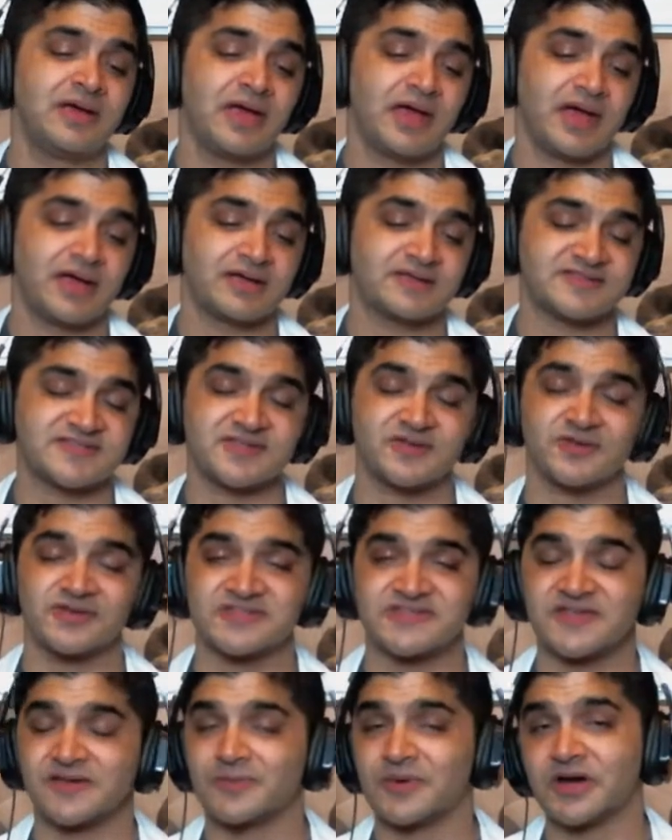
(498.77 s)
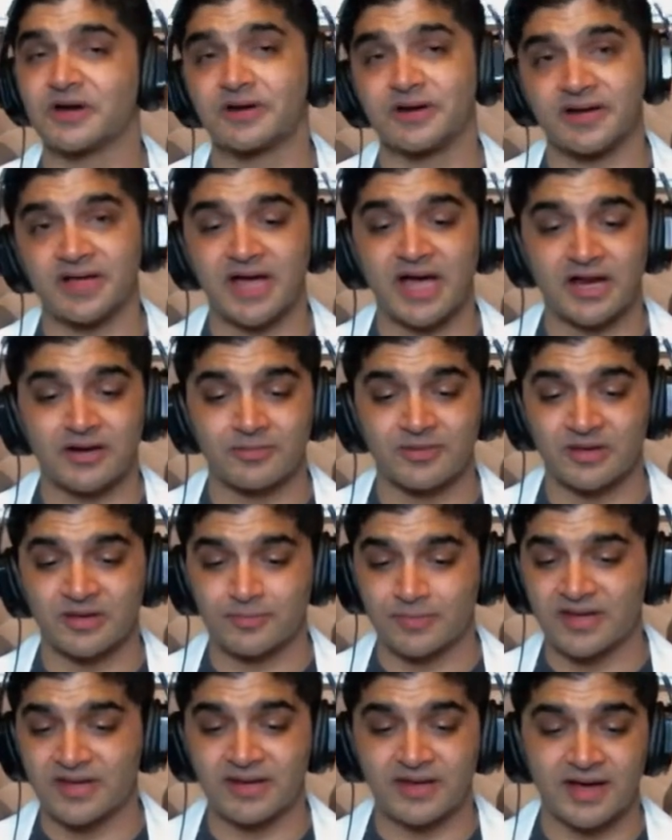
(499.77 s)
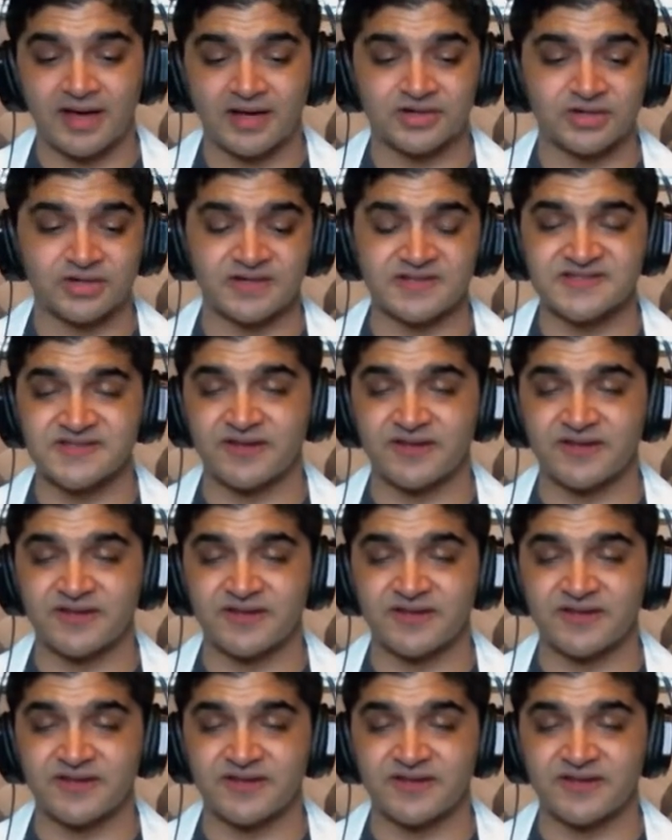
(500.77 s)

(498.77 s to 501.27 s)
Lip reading: and so does the American Academy of Pediatrics.